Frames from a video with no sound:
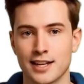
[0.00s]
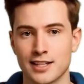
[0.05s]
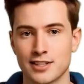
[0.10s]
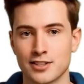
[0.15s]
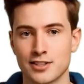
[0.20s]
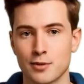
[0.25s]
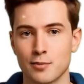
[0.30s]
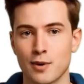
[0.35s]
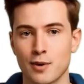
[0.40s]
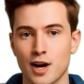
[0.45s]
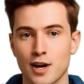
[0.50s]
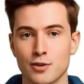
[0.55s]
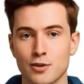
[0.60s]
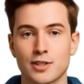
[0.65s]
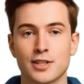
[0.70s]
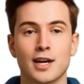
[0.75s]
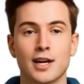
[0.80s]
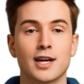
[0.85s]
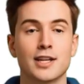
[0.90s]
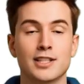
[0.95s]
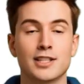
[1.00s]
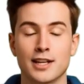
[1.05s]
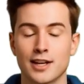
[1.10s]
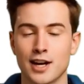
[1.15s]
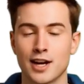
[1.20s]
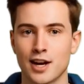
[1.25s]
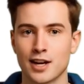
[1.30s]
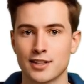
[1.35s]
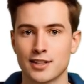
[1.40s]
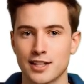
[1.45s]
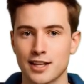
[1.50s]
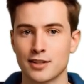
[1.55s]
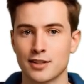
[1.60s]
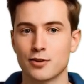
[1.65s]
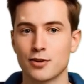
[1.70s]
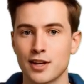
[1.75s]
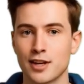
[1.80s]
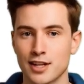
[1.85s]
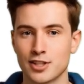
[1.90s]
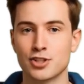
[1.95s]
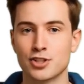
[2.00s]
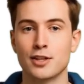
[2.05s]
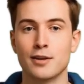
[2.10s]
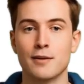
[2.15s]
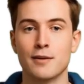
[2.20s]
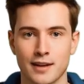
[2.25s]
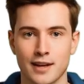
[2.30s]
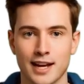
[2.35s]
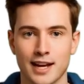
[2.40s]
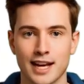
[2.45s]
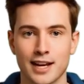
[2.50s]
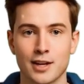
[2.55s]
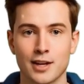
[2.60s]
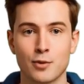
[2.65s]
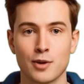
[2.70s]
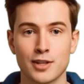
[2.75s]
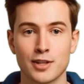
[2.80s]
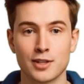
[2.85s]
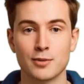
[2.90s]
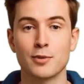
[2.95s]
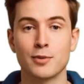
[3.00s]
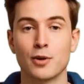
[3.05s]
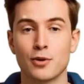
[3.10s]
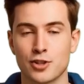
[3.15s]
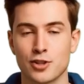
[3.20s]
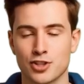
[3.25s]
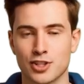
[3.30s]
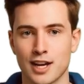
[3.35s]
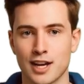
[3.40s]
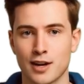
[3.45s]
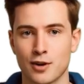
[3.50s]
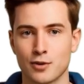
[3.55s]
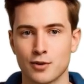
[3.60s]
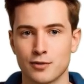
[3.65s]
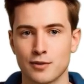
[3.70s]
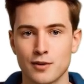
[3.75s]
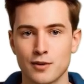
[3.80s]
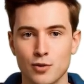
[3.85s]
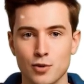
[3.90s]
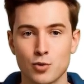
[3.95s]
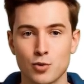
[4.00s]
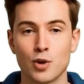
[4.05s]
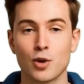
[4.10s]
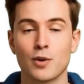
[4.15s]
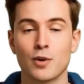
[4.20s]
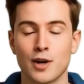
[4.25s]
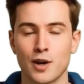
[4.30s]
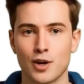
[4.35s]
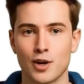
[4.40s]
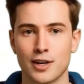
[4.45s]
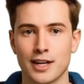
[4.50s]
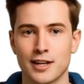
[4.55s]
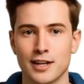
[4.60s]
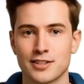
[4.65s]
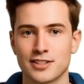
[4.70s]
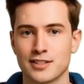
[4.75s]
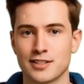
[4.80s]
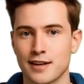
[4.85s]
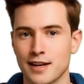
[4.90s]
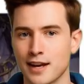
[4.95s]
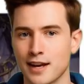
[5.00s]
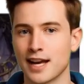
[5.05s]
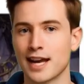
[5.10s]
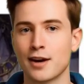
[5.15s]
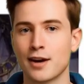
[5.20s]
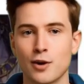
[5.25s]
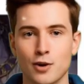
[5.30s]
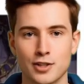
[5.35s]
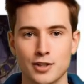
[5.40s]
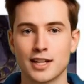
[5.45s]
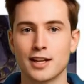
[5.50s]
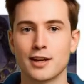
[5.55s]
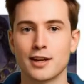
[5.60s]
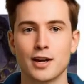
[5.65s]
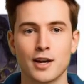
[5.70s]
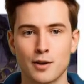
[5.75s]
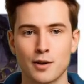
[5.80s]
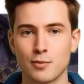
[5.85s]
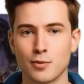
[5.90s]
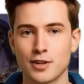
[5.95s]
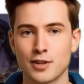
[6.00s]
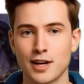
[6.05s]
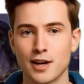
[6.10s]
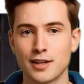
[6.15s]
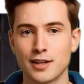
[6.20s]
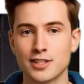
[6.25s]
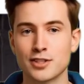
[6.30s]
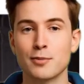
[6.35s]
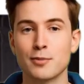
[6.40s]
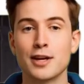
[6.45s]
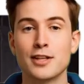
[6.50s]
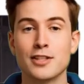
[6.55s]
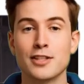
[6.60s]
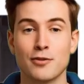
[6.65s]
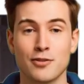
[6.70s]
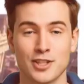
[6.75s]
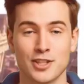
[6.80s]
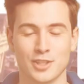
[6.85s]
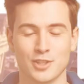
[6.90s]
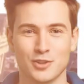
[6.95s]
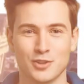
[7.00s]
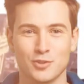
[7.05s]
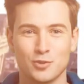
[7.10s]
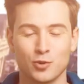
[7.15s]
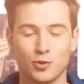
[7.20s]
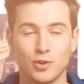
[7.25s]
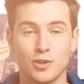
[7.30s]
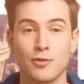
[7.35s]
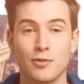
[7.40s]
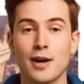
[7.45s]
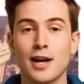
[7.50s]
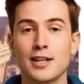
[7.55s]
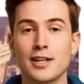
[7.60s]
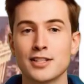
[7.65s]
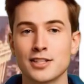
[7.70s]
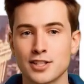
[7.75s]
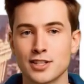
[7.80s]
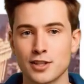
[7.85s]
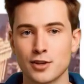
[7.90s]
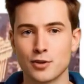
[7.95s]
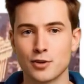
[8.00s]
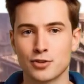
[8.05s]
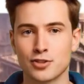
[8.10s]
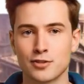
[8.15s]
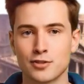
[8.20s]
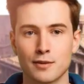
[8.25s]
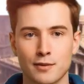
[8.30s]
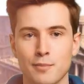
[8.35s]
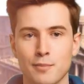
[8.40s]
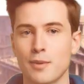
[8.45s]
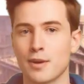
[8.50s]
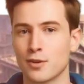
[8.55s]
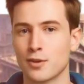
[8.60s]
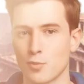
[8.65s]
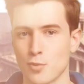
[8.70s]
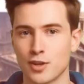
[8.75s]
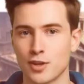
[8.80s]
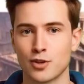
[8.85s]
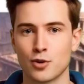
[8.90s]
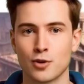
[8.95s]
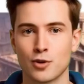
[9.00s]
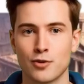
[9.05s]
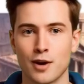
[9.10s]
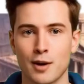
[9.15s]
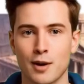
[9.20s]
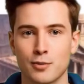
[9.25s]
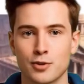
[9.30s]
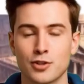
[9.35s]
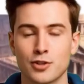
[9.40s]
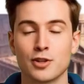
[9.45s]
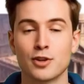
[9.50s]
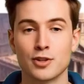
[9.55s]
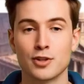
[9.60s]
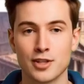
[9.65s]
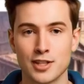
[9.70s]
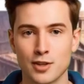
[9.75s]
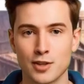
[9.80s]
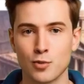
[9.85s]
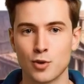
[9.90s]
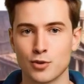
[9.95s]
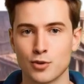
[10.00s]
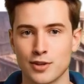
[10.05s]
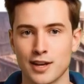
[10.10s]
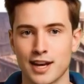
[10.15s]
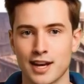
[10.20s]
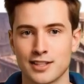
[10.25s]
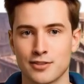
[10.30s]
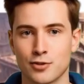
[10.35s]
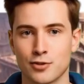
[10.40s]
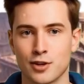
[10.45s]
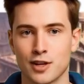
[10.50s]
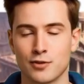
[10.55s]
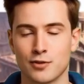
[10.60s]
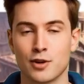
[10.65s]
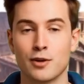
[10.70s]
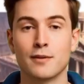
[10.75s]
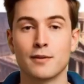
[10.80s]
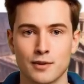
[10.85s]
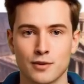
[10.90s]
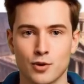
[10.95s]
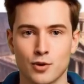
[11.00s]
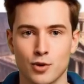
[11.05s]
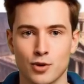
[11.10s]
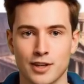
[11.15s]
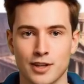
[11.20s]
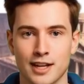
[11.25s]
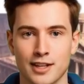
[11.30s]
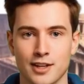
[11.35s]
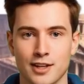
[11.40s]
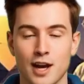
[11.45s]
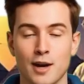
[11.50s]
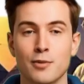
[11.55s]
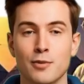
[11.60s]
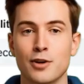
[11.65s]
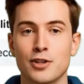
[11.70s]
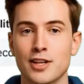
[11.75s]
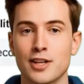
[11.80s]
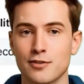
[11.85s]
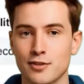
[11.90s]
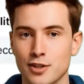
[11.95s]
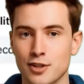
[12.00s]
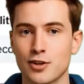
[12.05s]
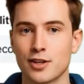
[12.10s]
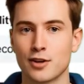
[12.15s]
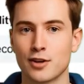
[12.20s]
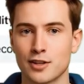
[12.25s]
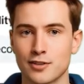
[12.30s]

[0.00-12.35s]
is democratizing content creation. Anyone can build a channel, grow an audience, and earn income without expensive gear or advanced skills. But the window of opportunity won't last forever. Early adopters have a clear